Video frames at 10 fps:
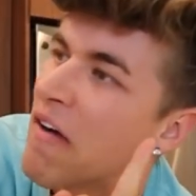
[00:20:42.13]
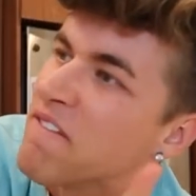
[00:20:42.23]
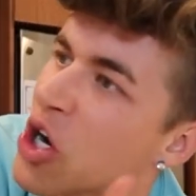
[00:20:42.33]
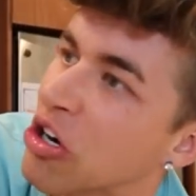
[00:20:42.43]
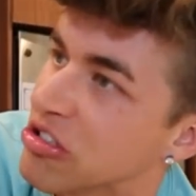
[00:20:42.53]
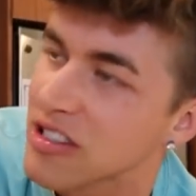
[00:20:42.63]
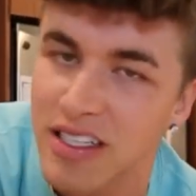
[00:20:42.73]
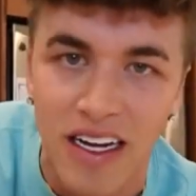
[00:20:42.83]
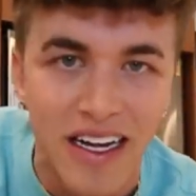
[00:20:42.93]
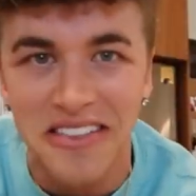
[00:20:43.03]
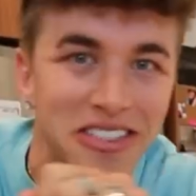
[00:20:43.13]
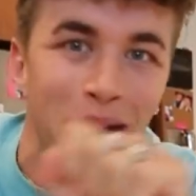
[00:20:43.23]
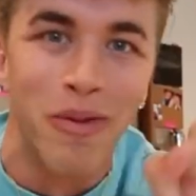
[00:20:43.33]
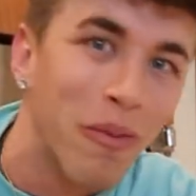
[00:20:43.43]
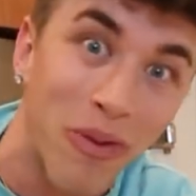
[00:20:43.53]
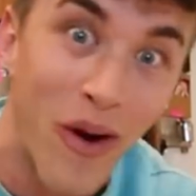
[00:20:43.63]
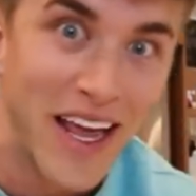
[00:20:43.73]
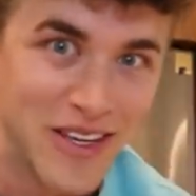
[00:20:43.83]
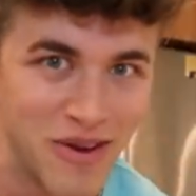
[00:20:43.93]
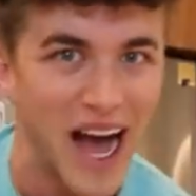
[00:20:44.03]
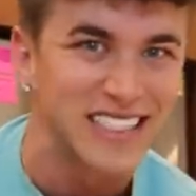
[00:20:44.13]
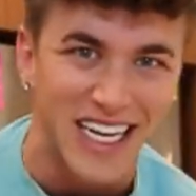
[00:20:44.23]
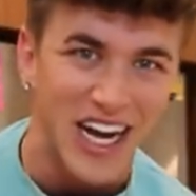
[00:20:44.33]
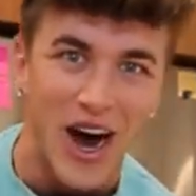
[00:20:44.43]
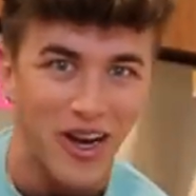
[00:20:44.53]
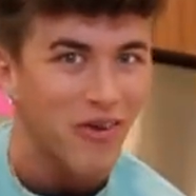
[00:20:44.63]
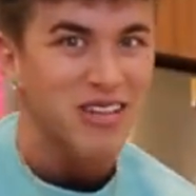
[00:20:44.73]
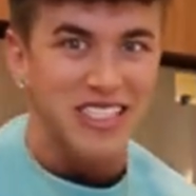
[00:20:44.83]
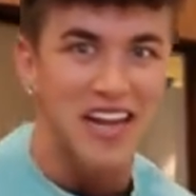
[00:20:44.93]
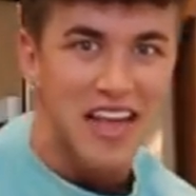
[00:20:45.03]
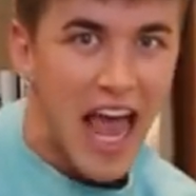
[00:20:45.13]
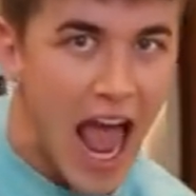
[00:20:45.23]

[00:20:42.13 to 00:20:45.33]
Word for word: the first double prank, you guys. I caught Chris the